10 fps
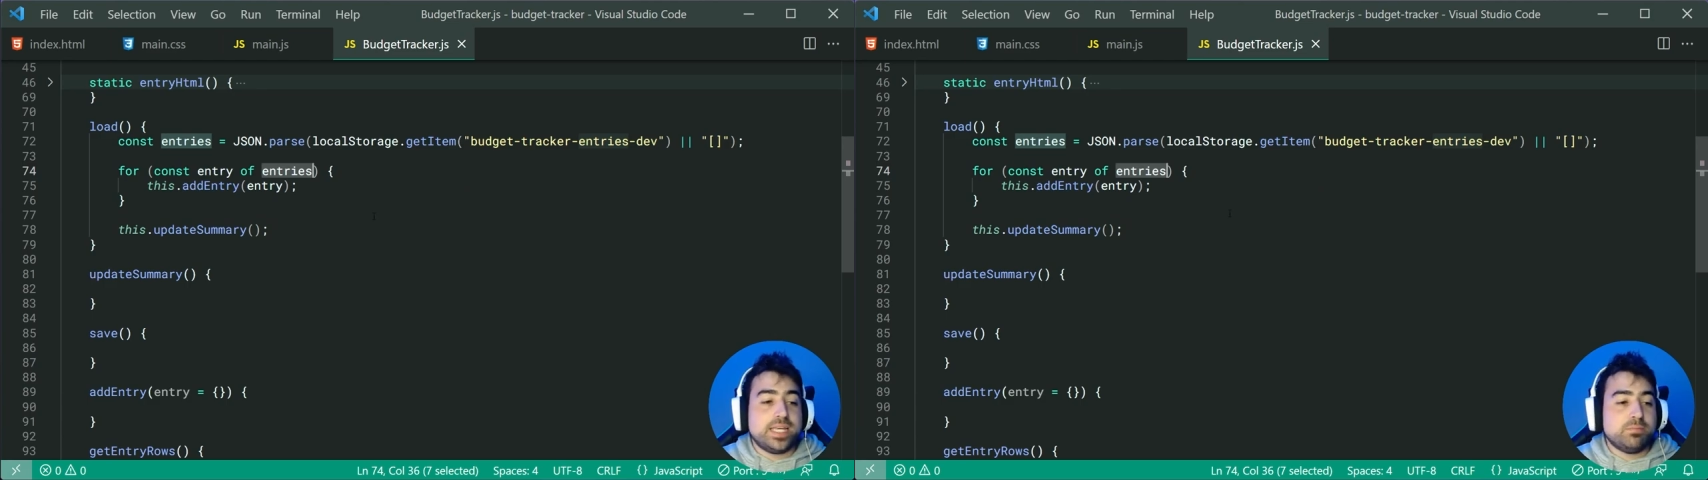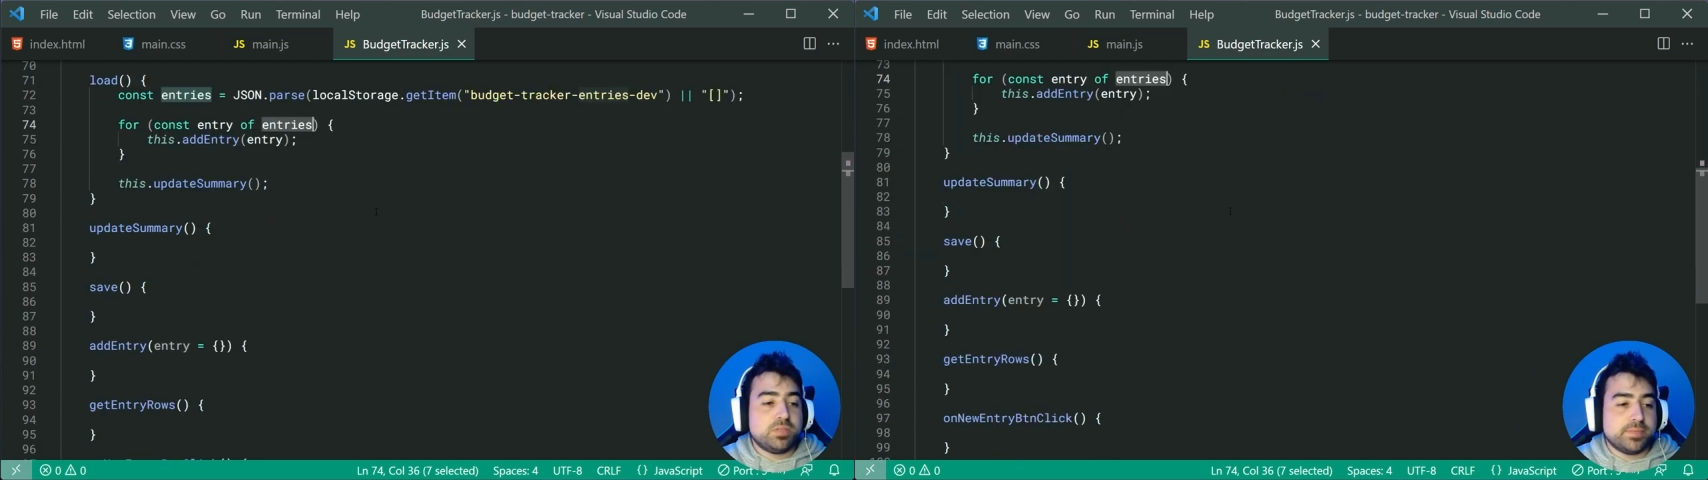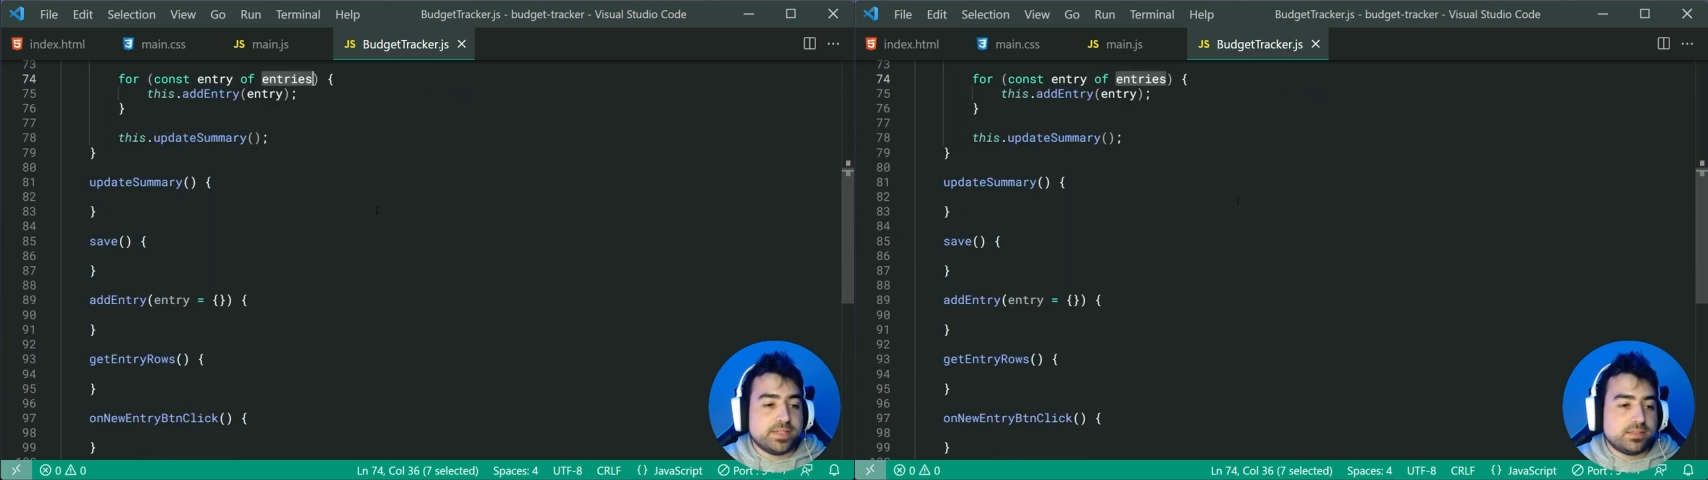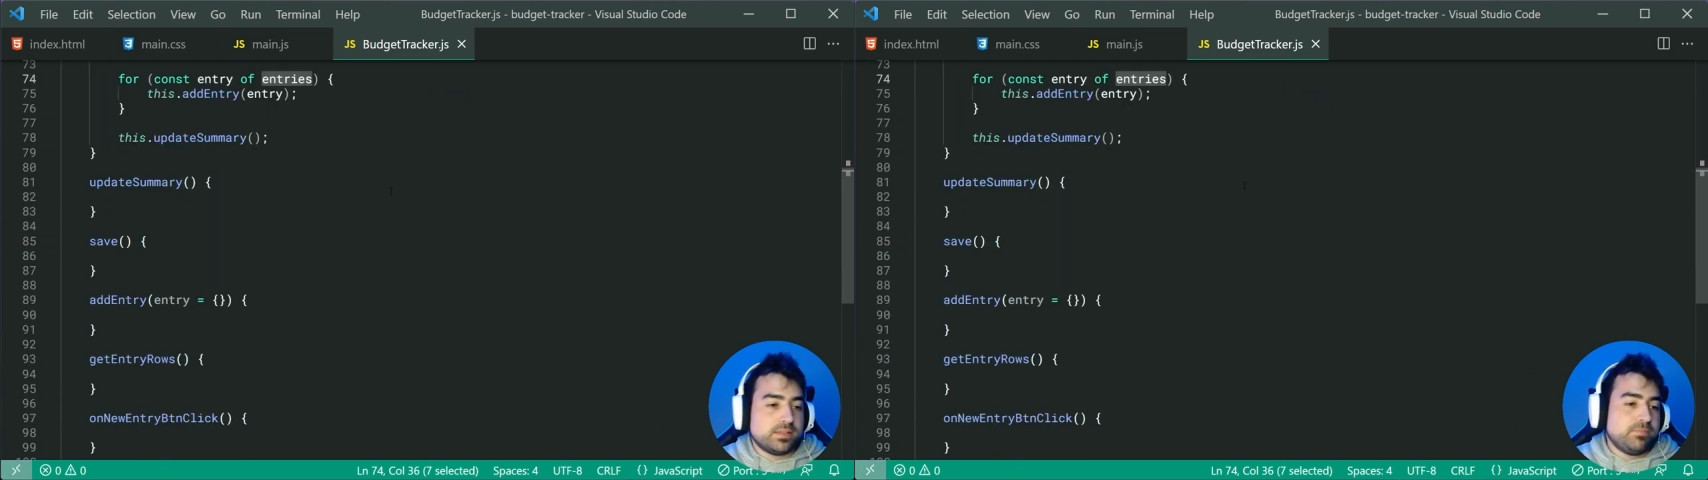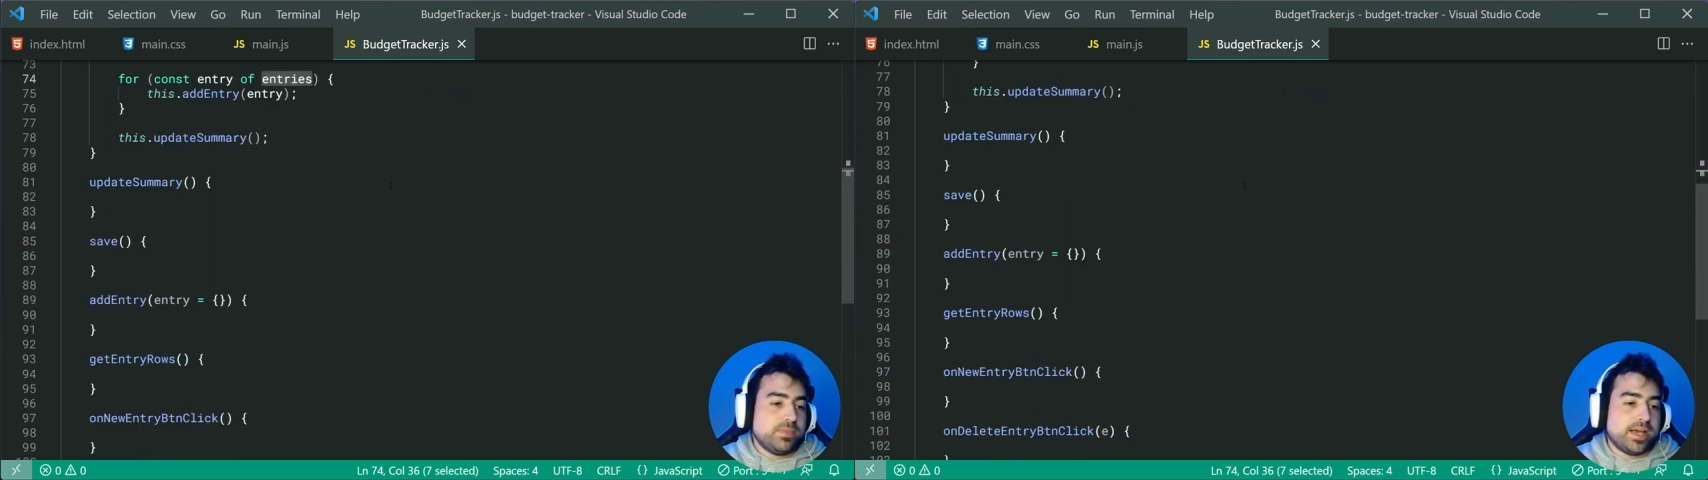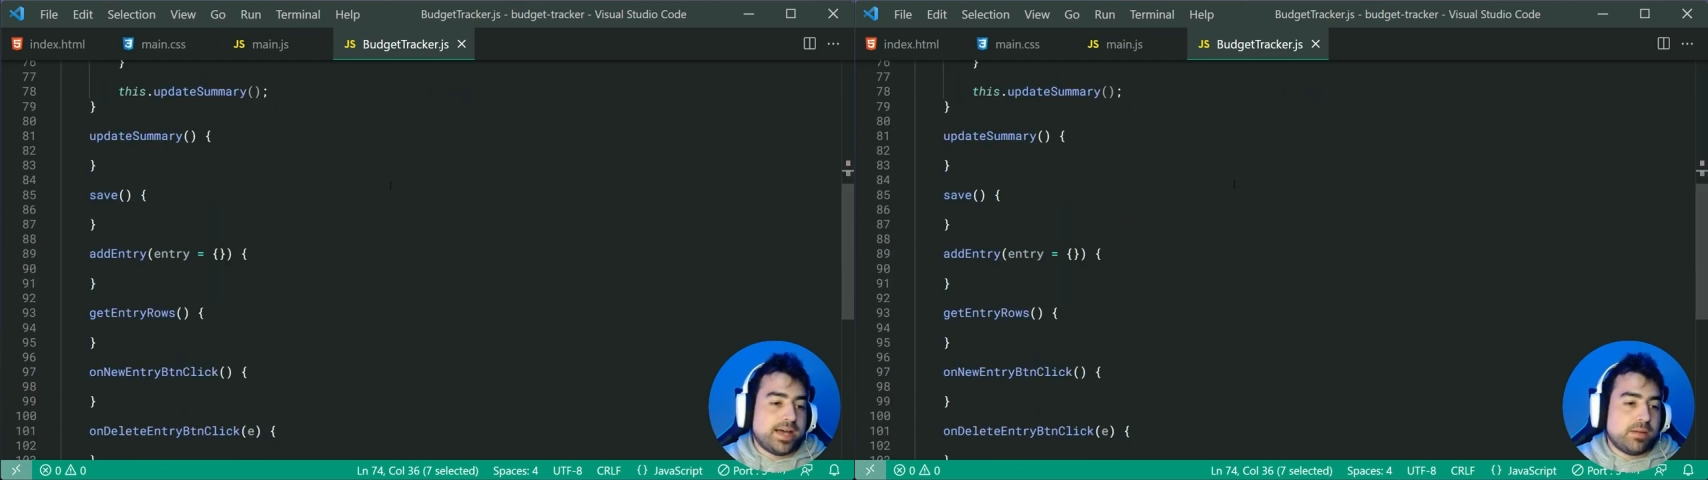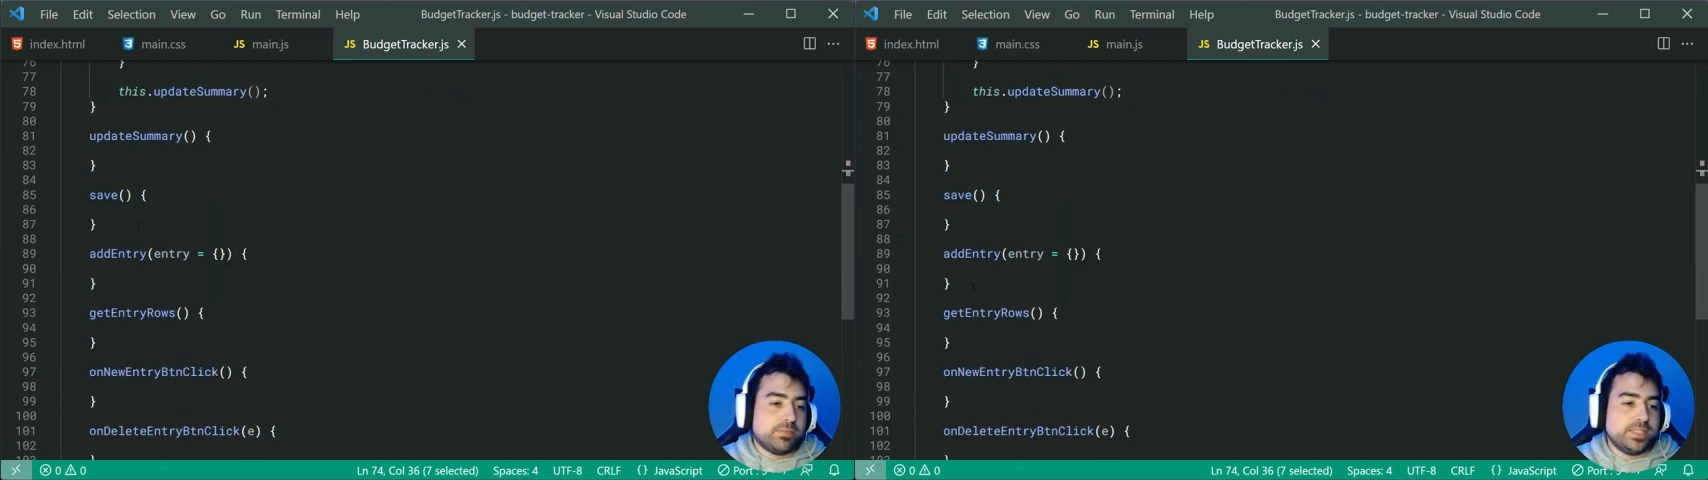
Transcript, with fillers: implement um,